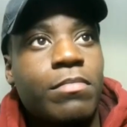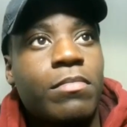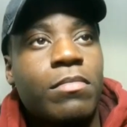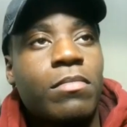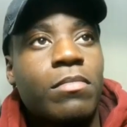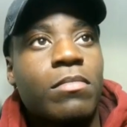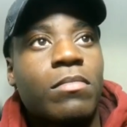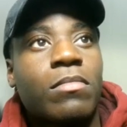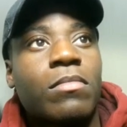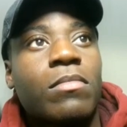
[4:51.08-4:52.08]

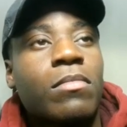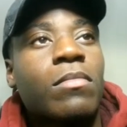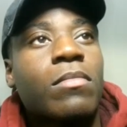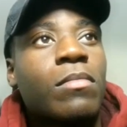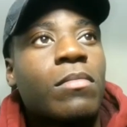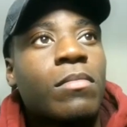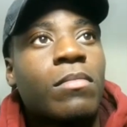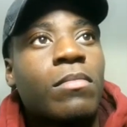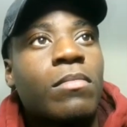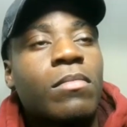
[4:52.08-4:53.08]

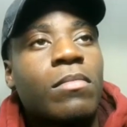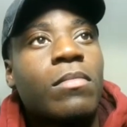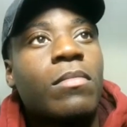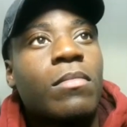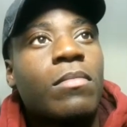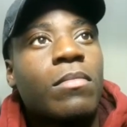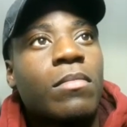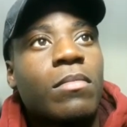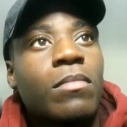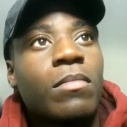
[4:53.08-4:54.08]

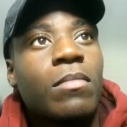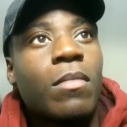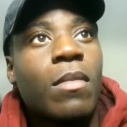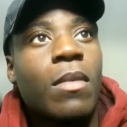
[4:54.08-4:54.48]
This person isn't speaking.